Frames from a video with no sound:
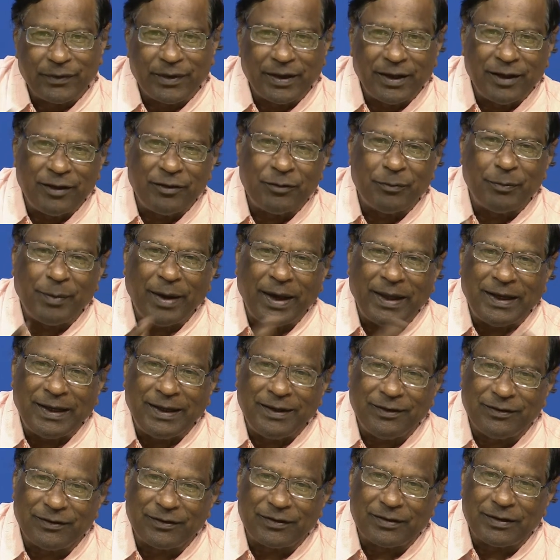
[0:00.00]
is
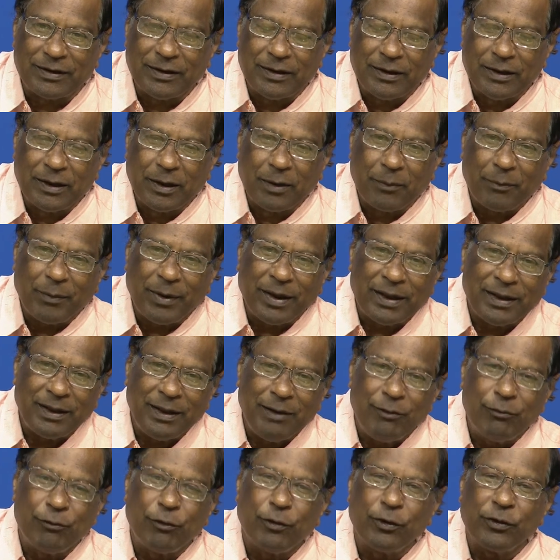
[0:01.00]
balanced by
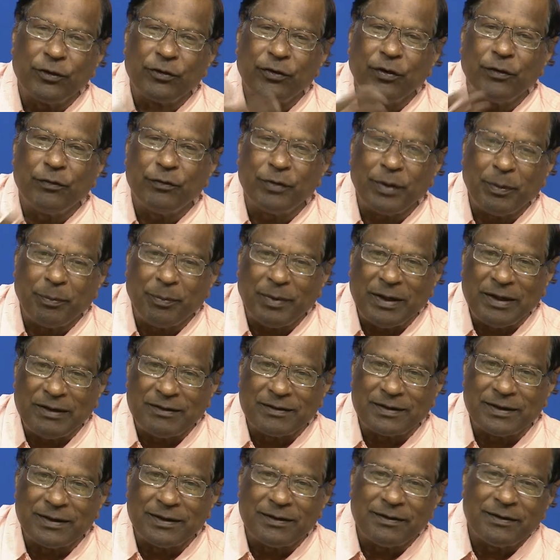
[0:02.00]
the force of
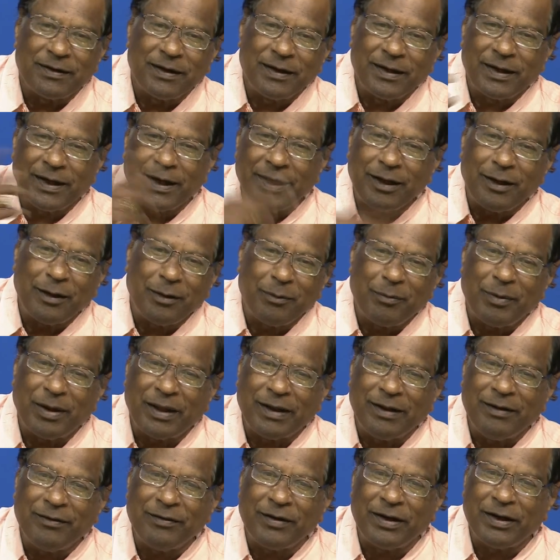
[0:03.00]
repulsion generated by
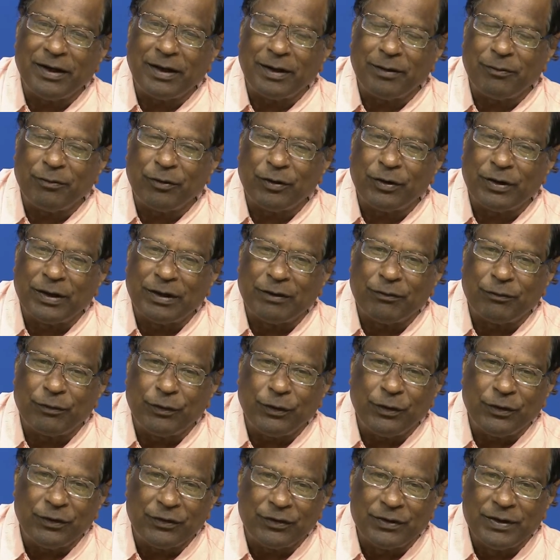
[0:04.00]
the centrifugal
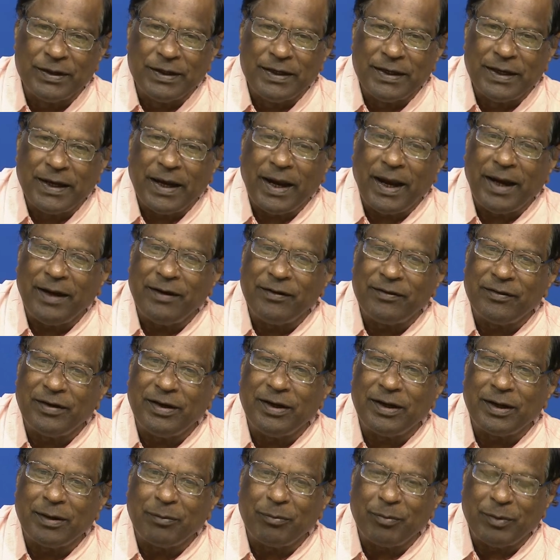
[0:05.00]
force and
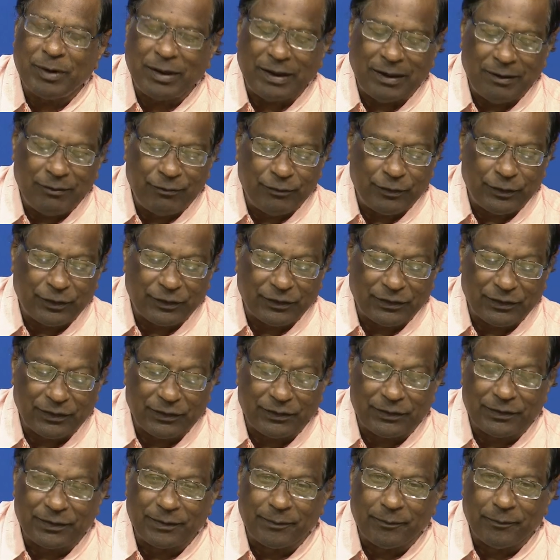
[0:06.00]
centripetal
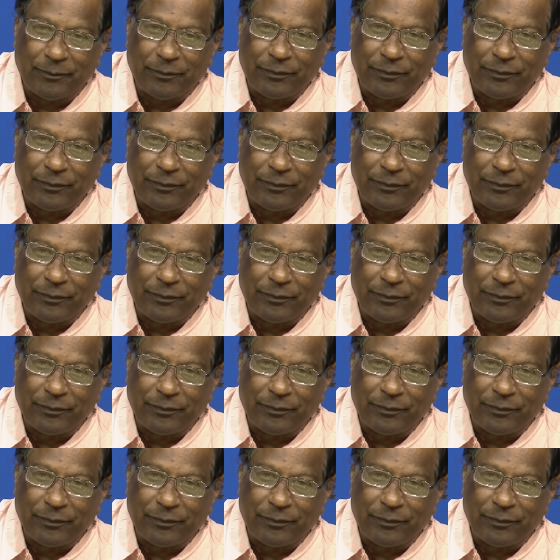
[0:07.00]
forces.